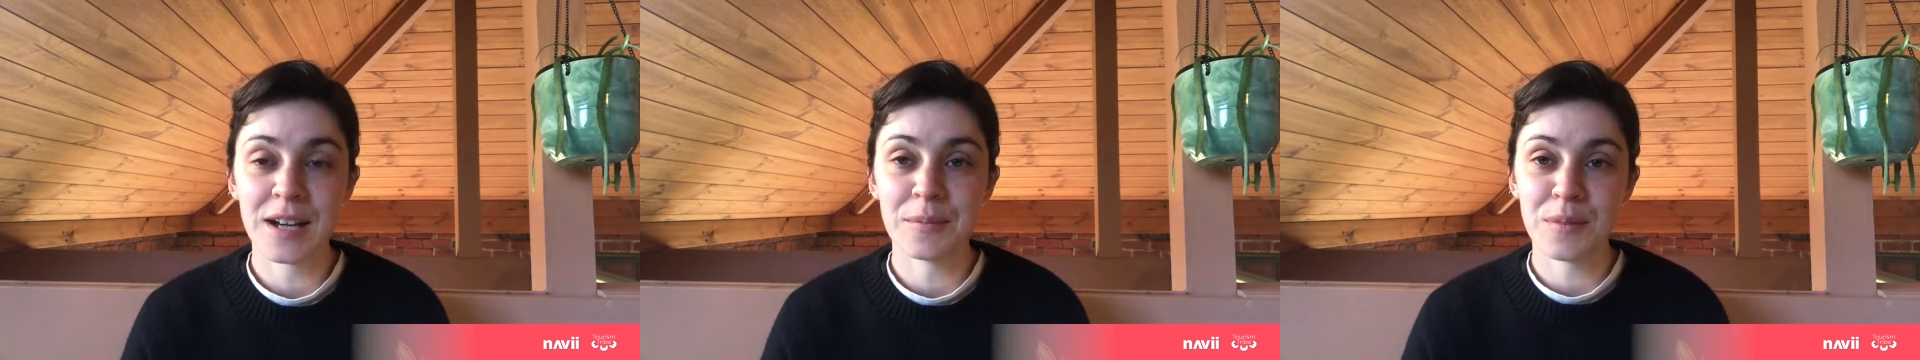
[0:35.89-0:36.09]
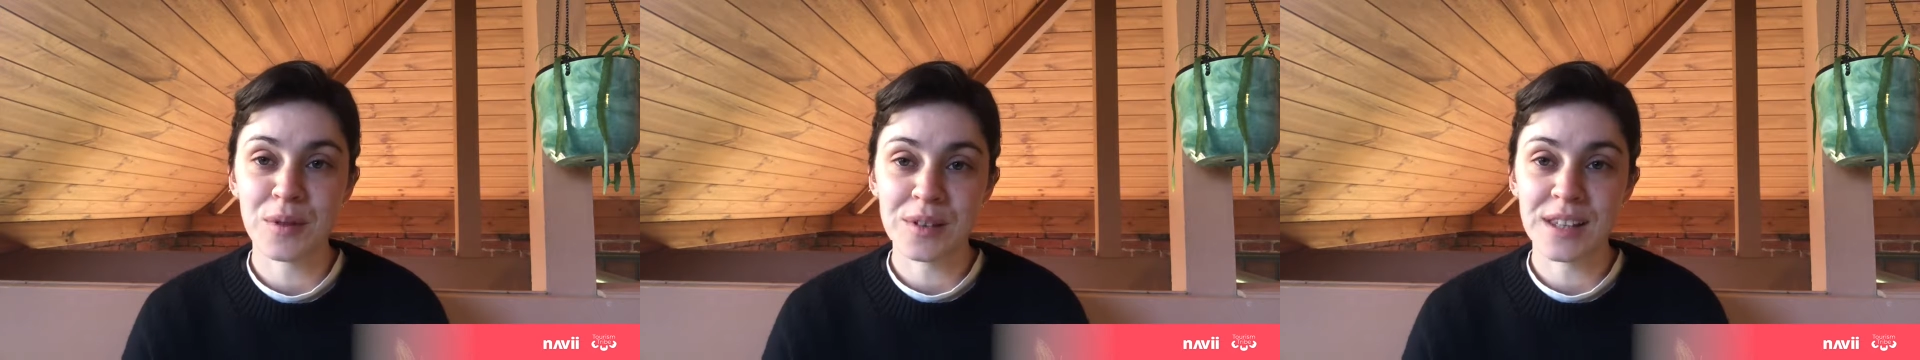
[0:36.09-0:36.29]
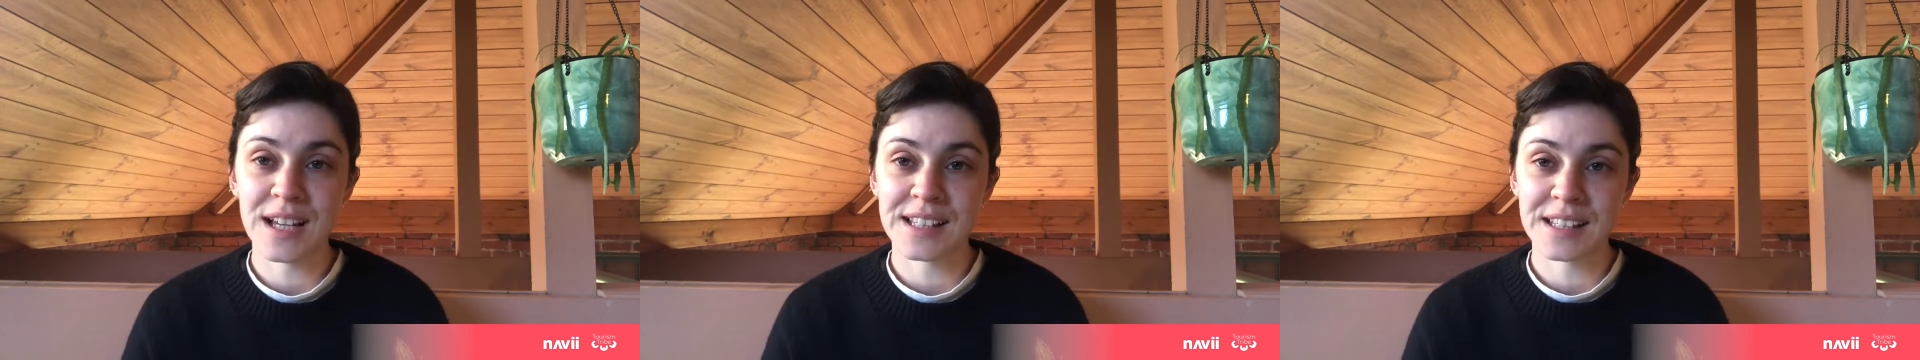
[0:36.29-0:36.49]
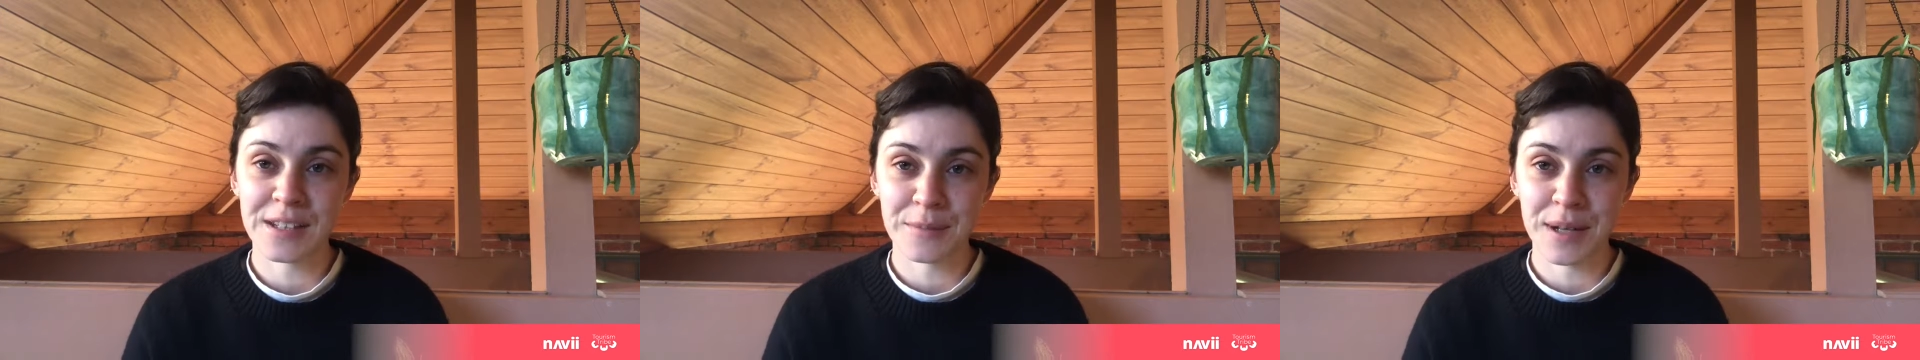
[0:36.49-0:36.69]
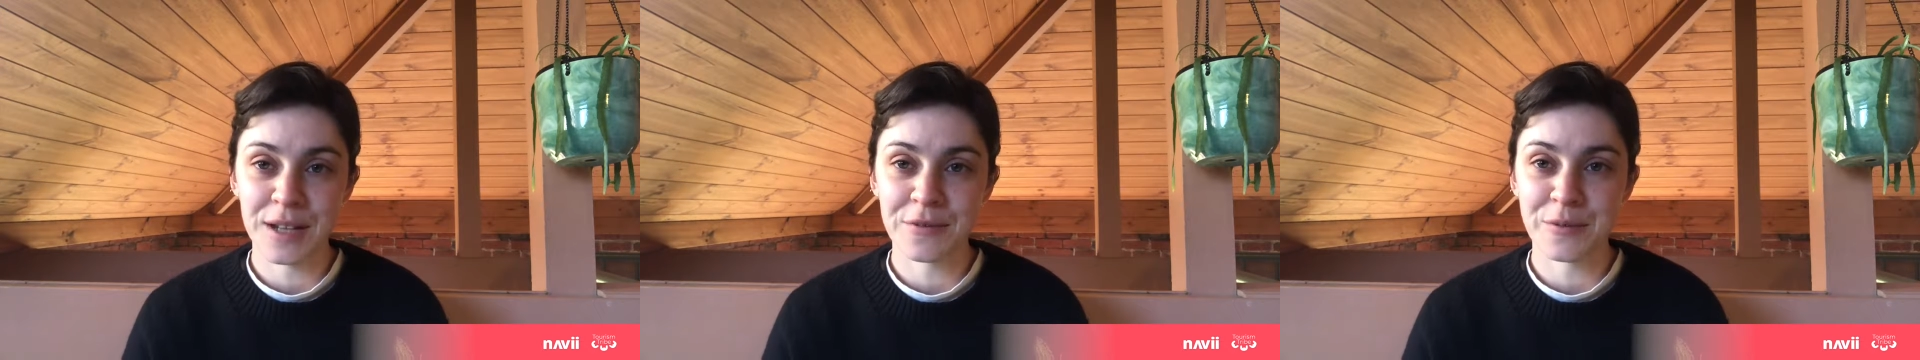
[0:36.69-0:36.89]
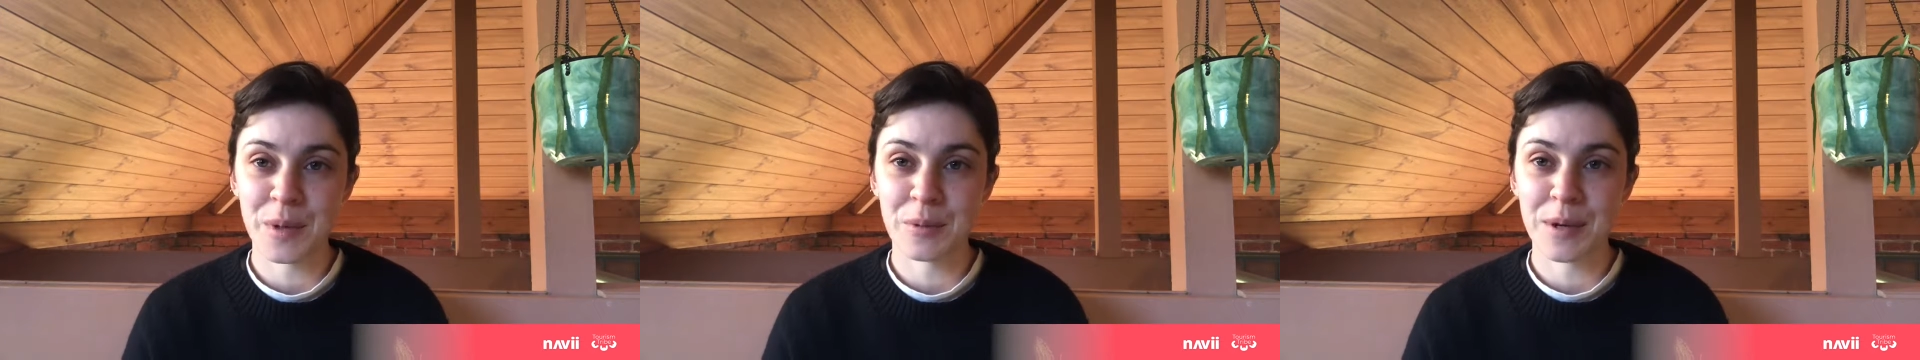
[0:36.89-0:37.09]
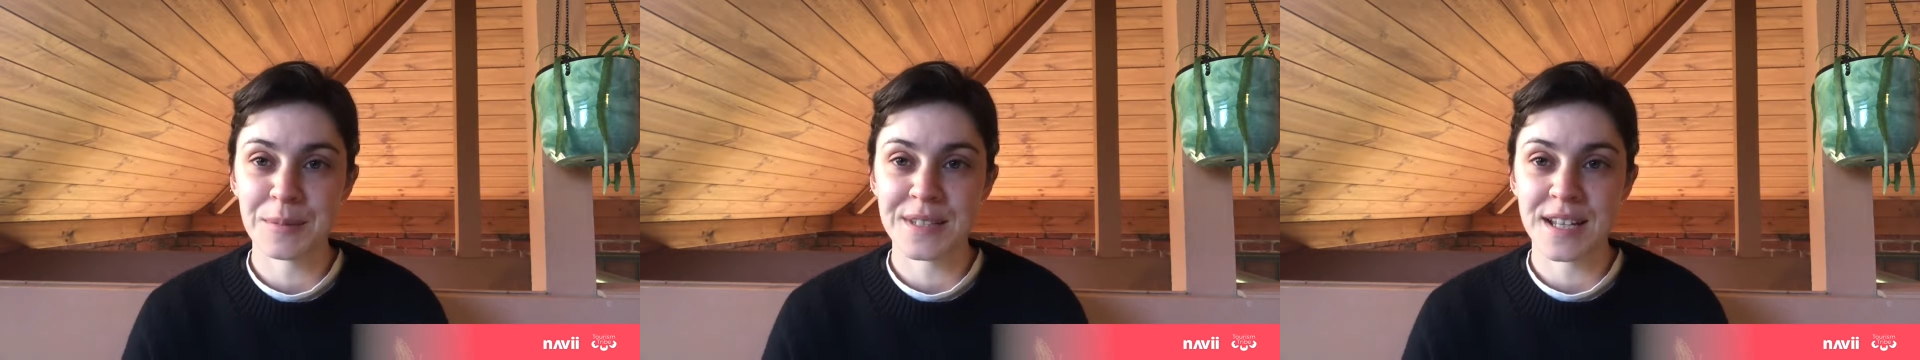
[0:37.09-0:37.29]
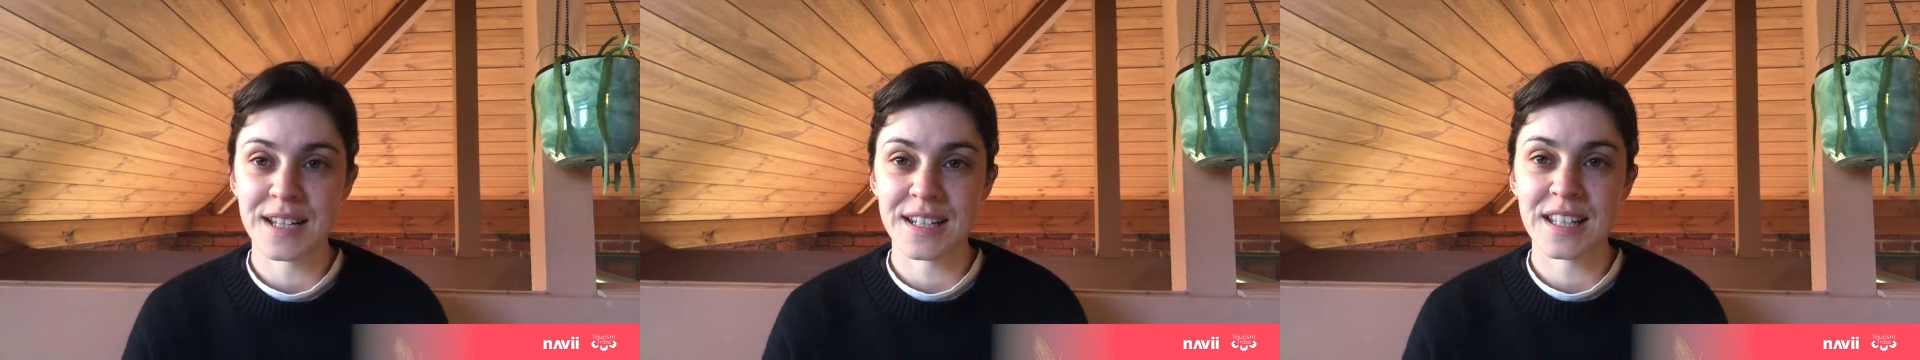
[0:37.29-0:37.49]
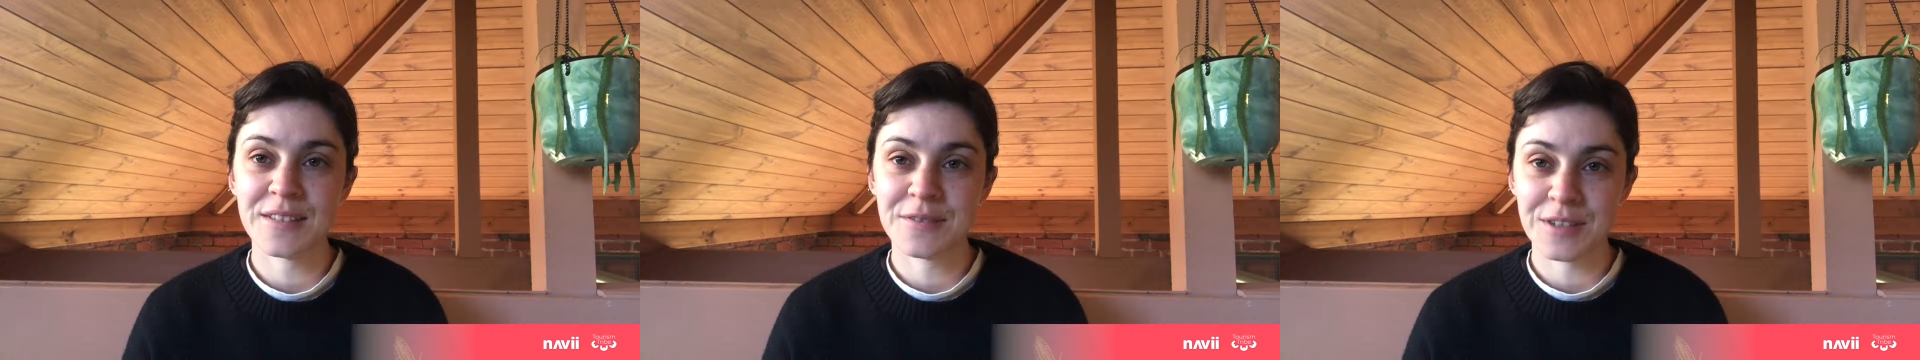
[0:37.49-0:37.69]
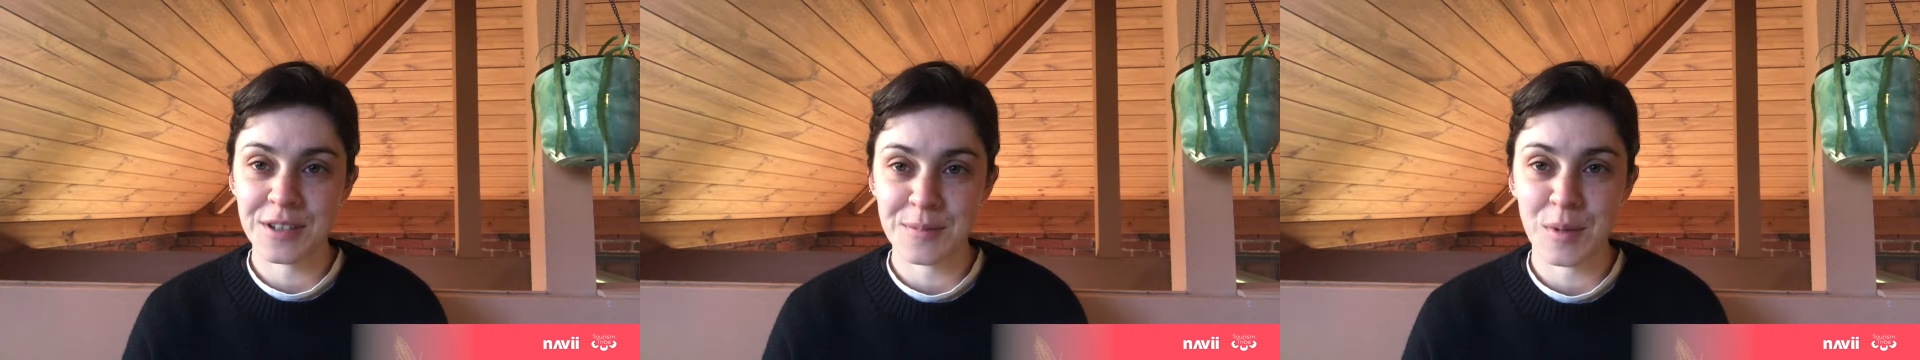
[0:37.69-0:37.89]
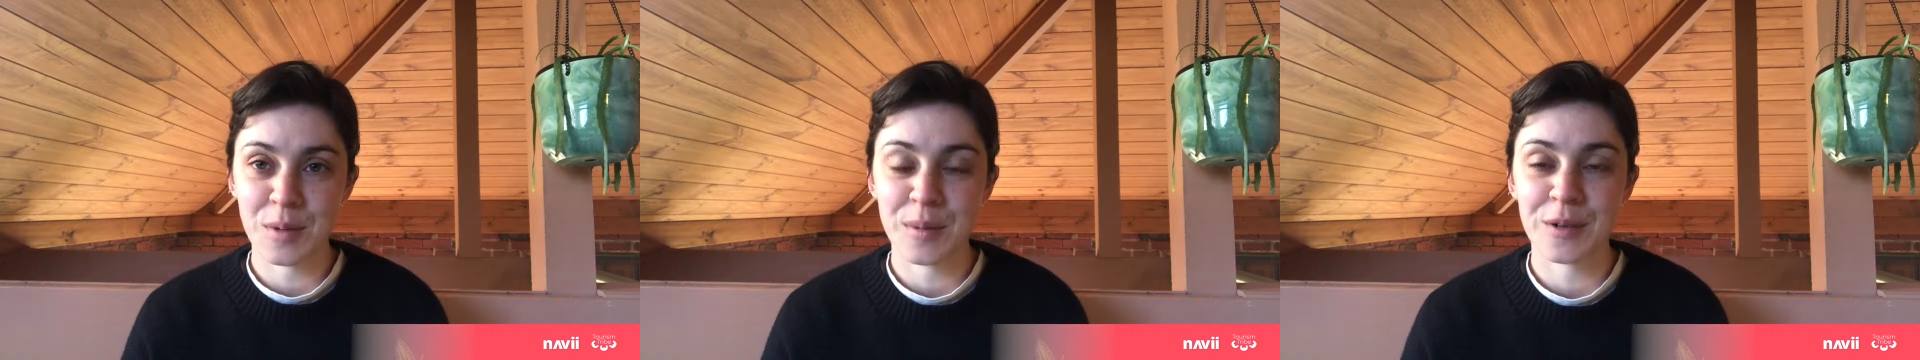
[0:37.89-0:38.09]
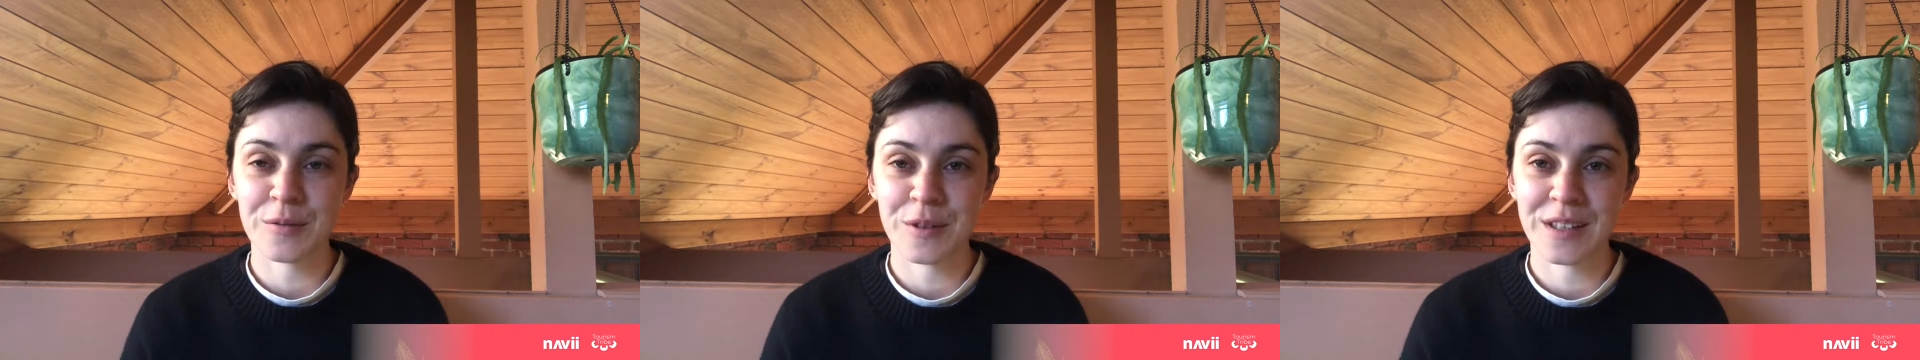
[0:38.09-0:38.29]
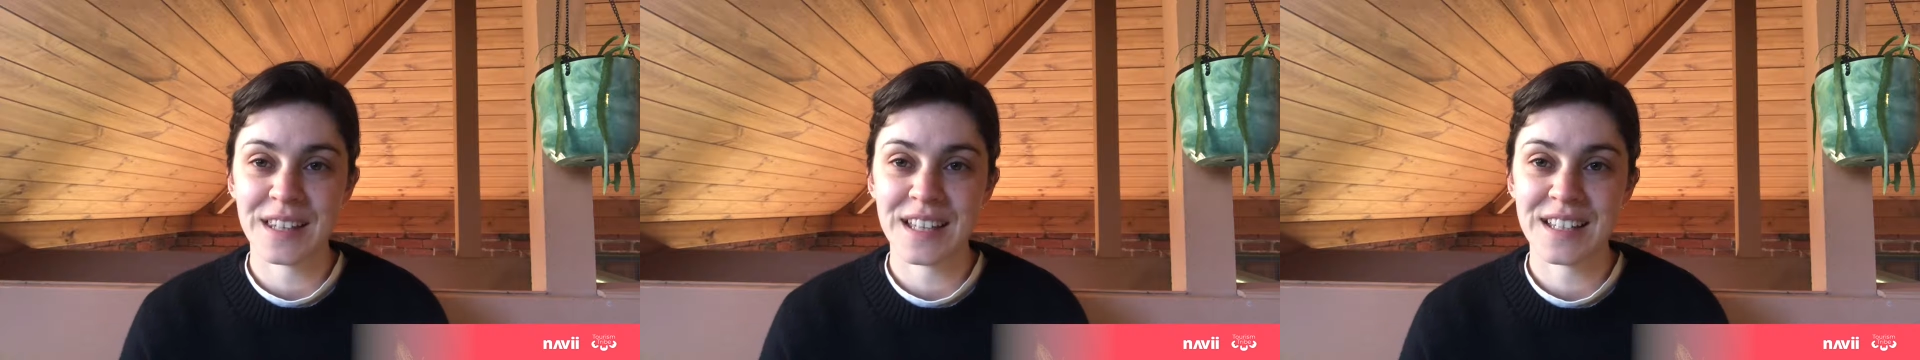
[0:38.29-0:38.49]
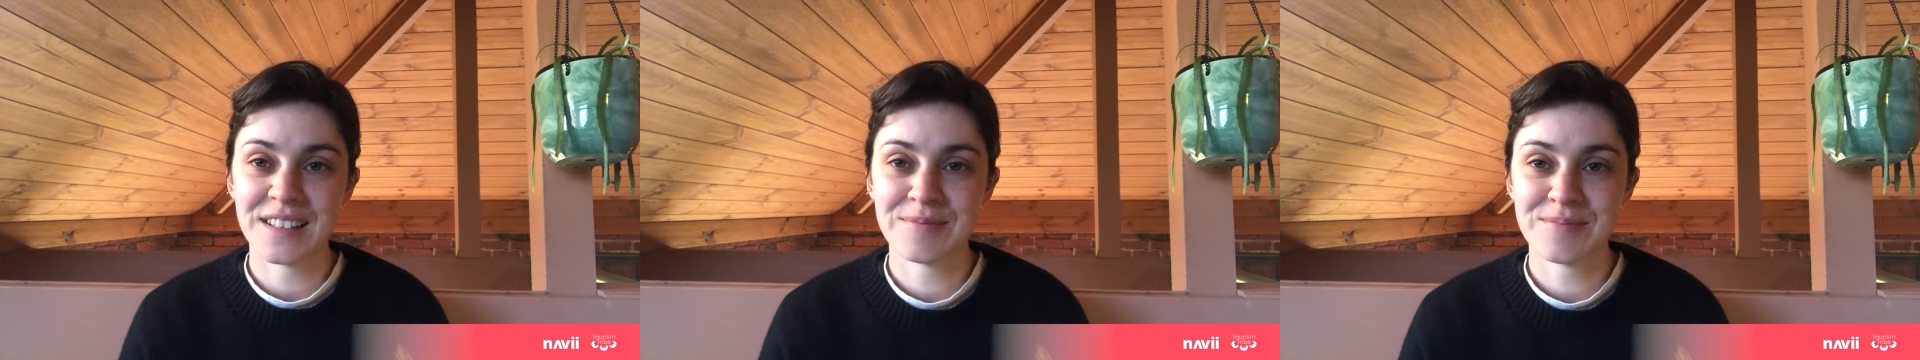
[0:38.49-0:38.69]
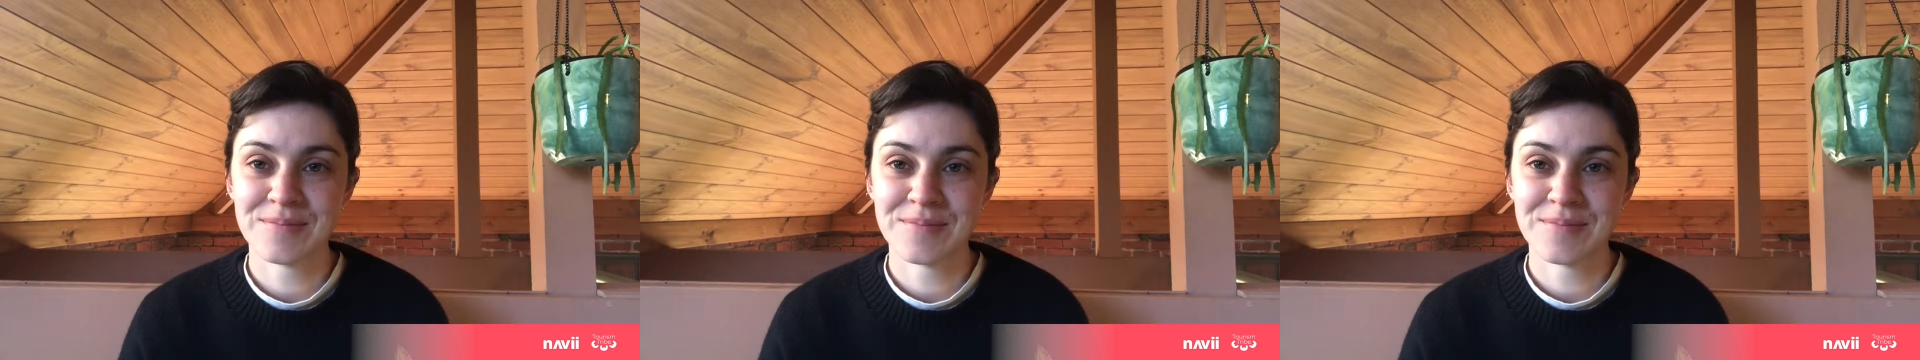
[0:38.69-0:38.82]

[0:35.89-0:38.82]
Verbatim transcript: are more likely to buy from a website if it is mobile friendly.